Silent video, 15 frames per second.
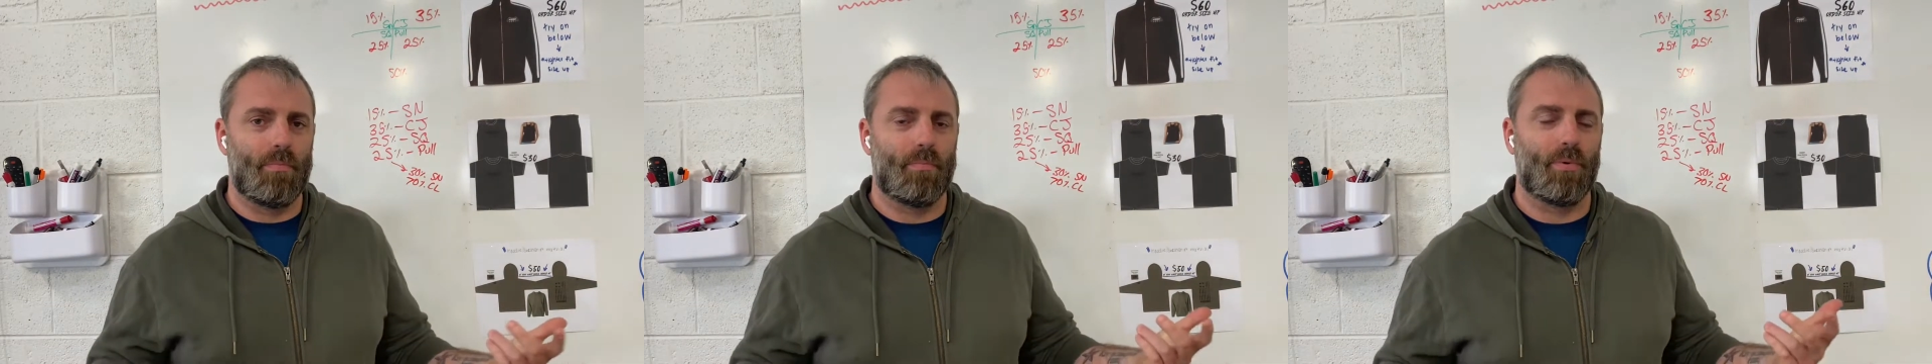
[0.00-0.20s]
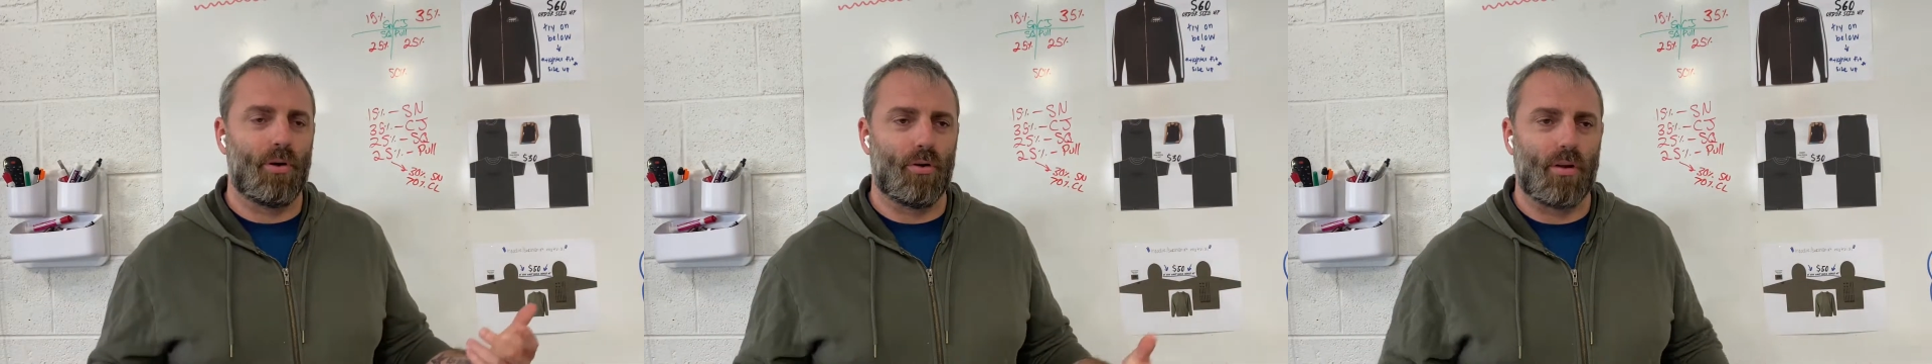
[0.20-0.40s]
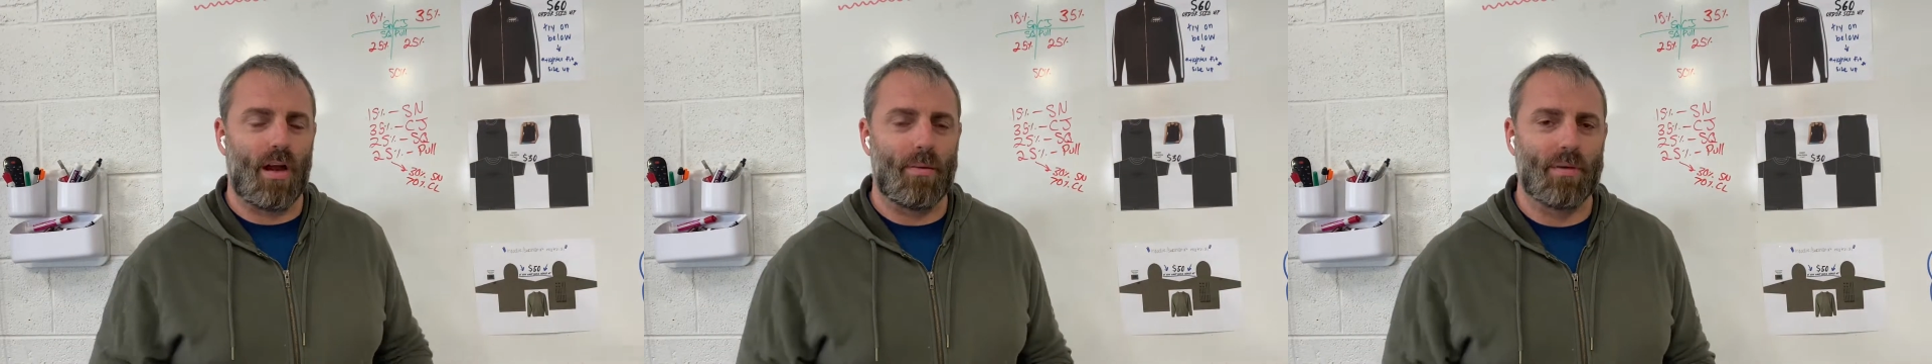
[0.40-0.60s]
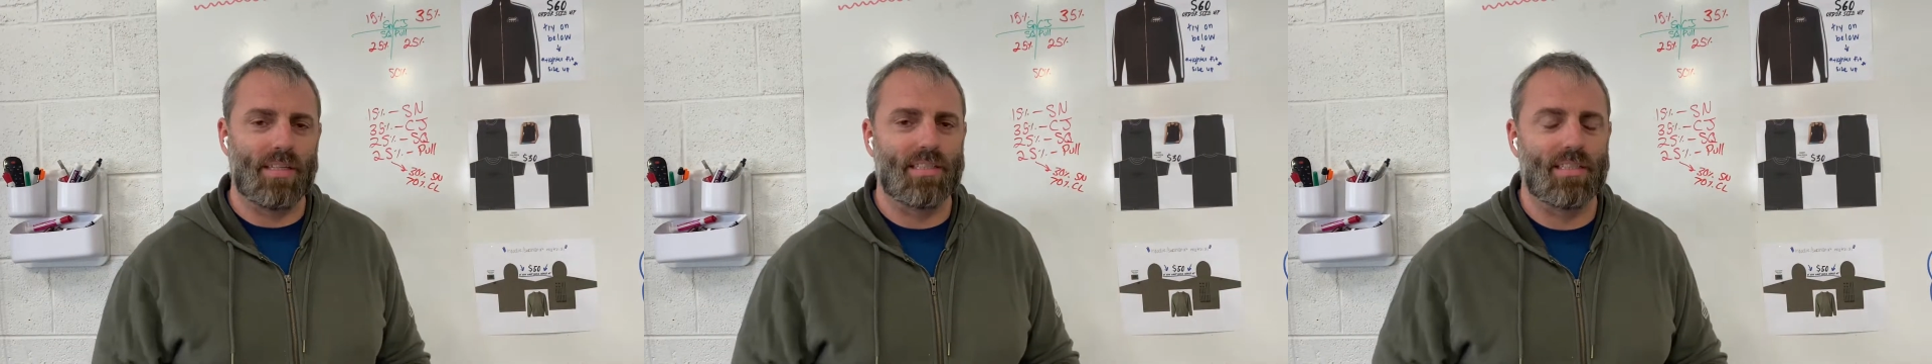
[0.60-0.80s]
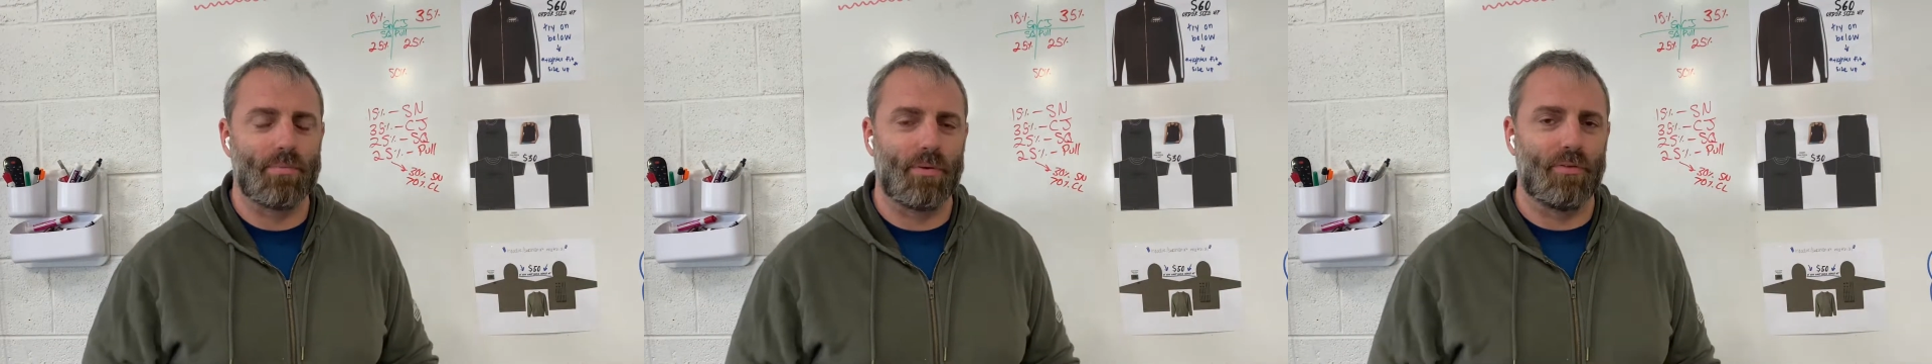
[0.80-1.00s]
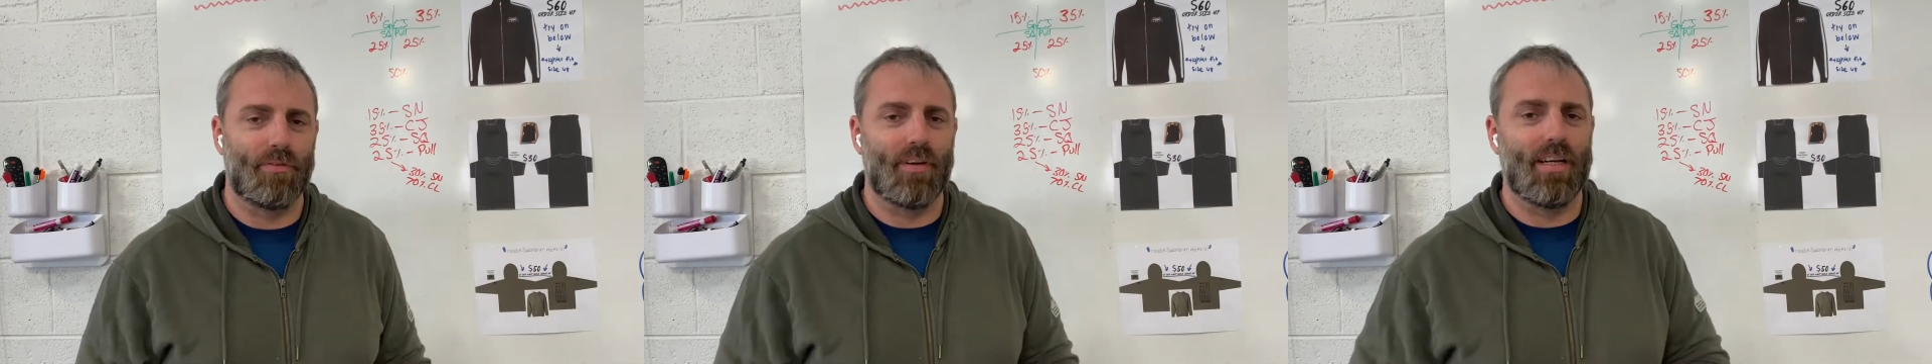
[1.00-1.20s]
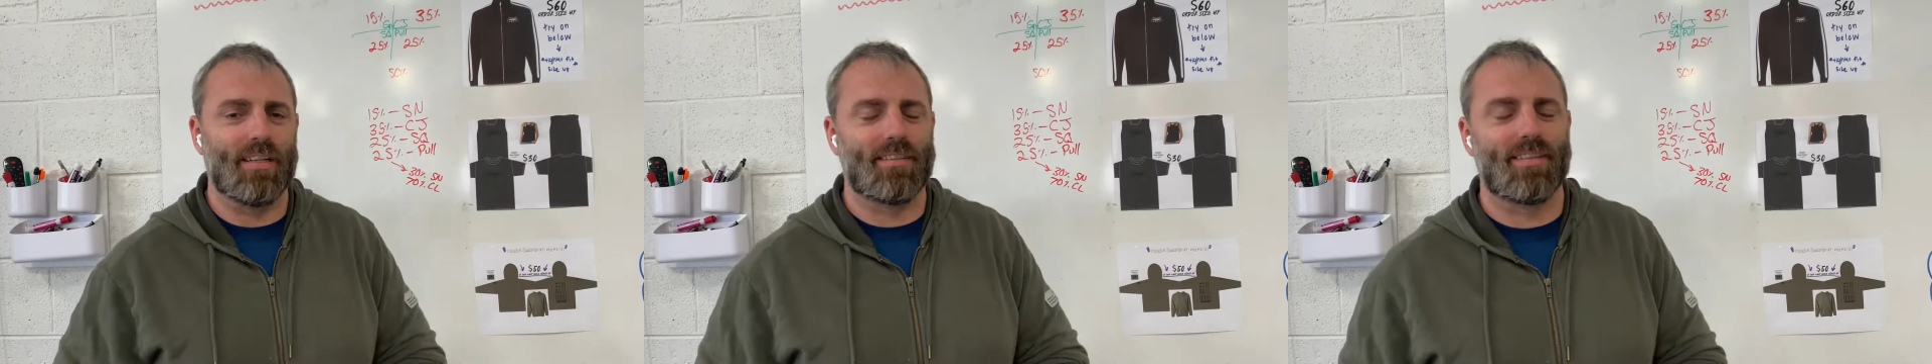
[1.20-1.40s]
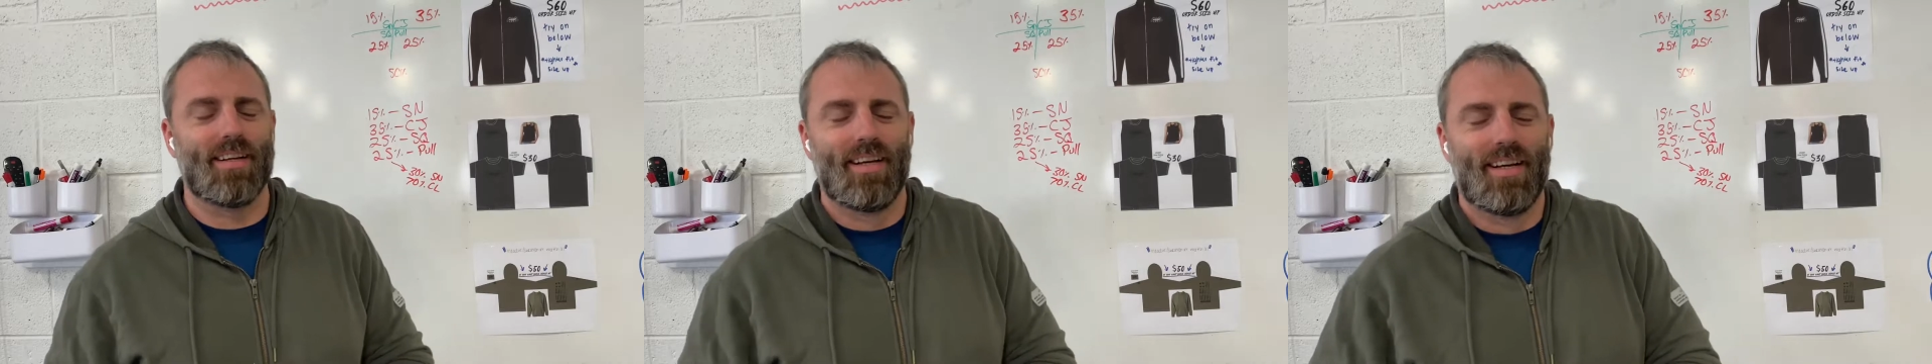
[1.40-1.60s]
programming Simple
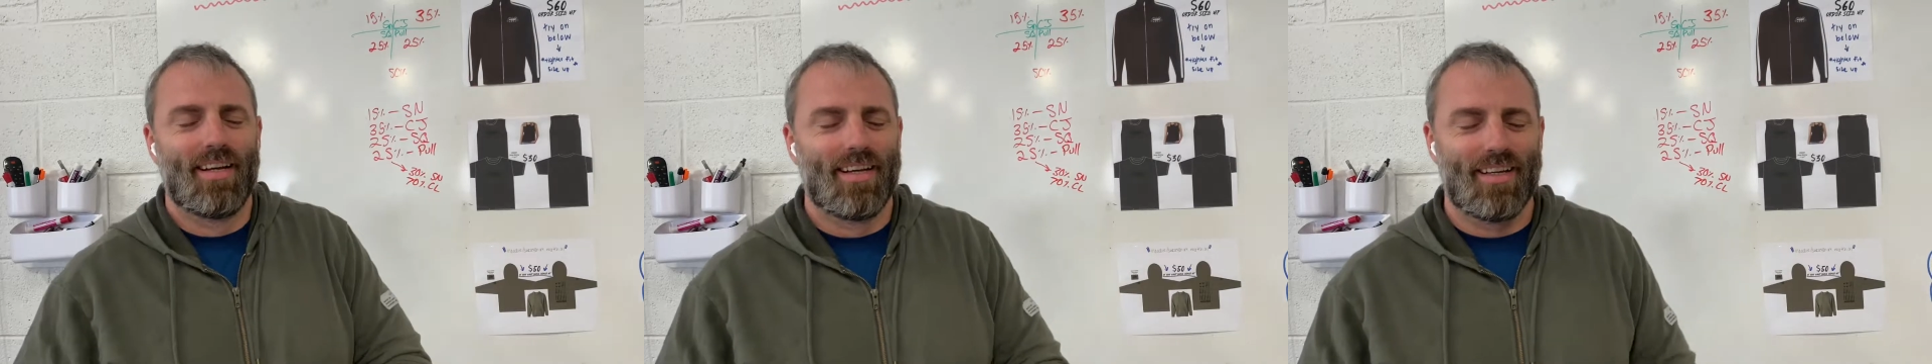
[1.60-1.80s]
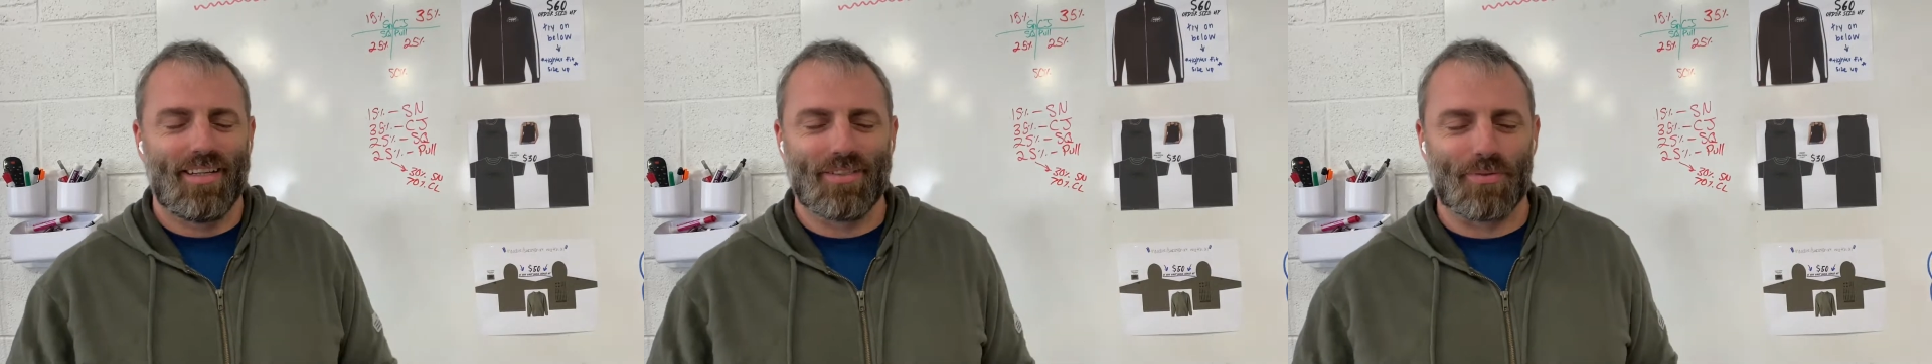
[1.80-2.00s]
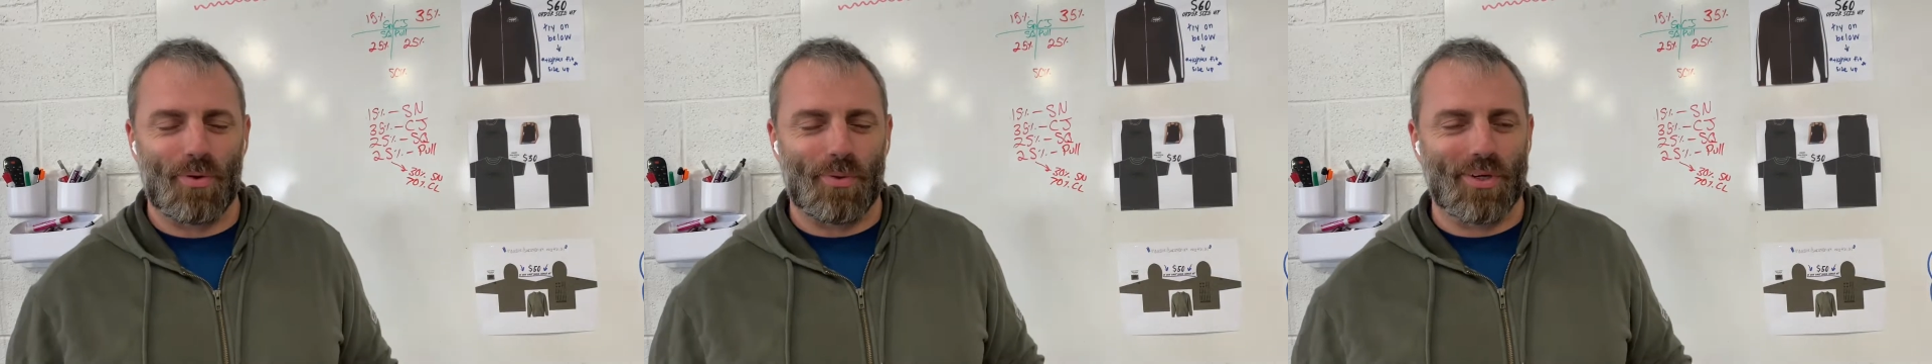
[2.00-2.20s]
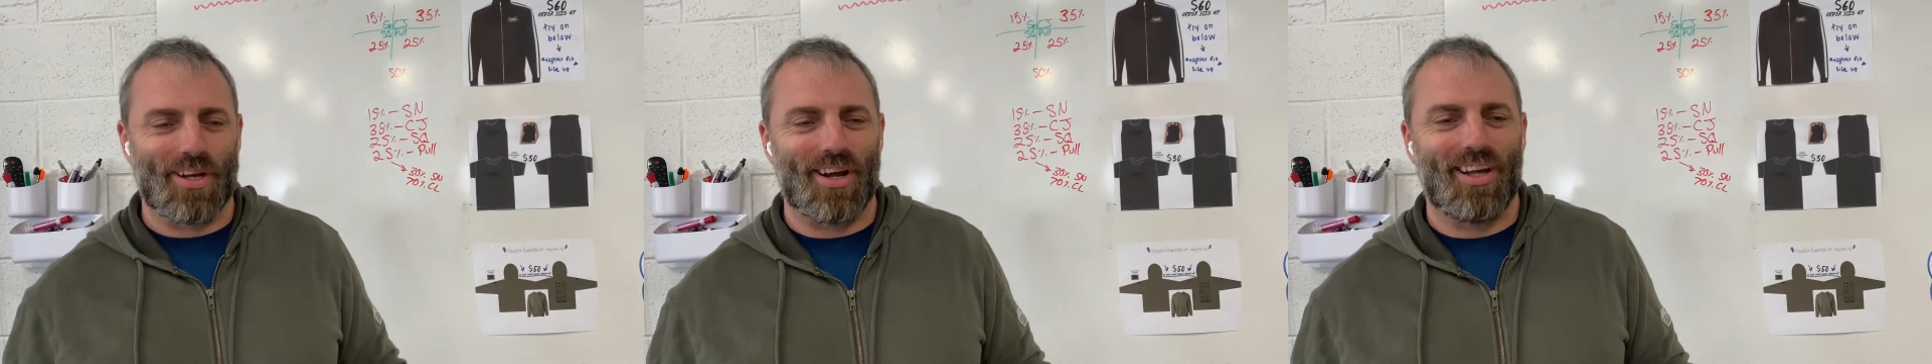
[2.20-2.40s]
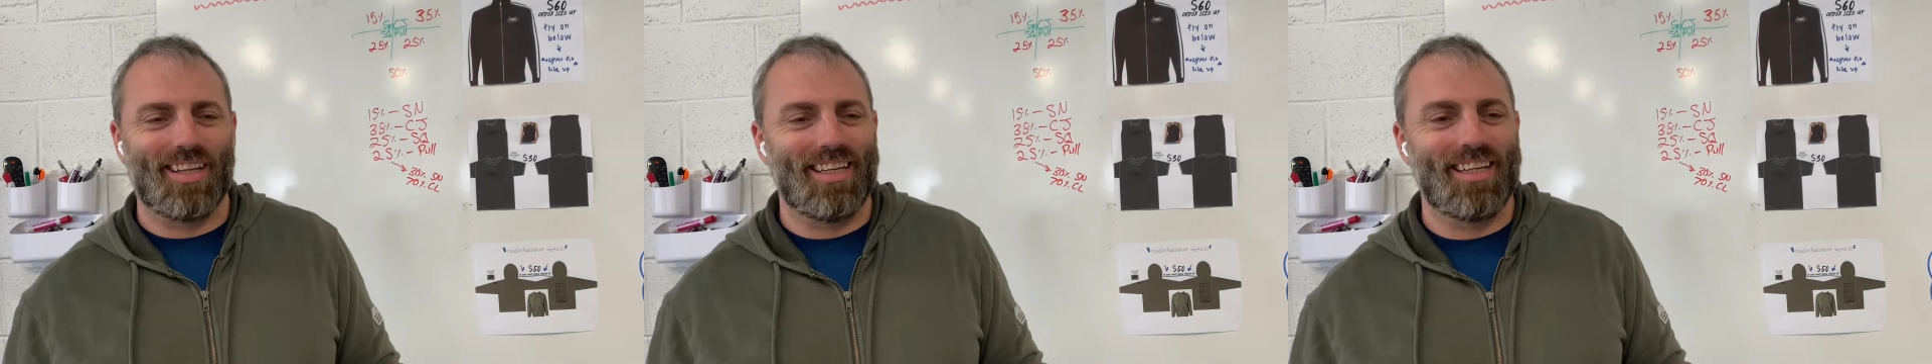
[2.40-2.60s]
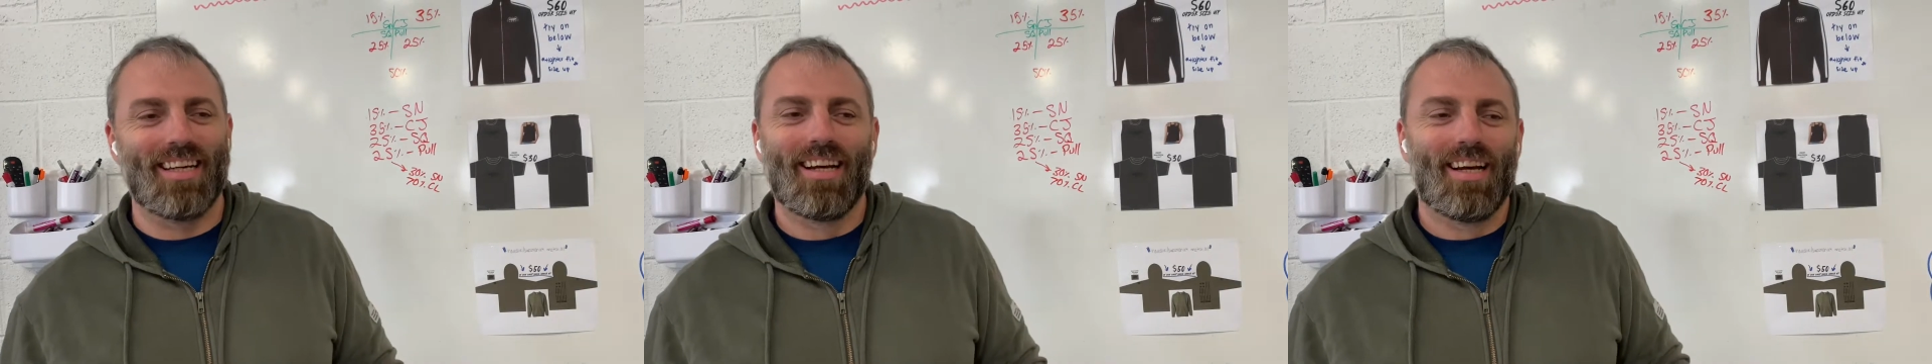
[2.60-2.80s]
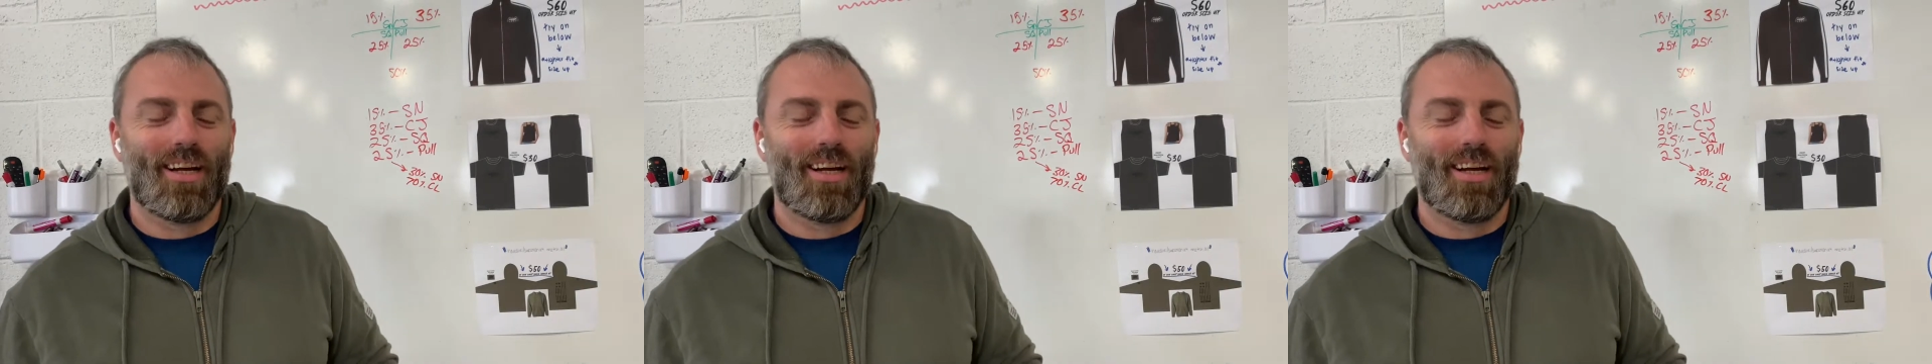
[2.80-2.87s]
Fix, is what we'll call it.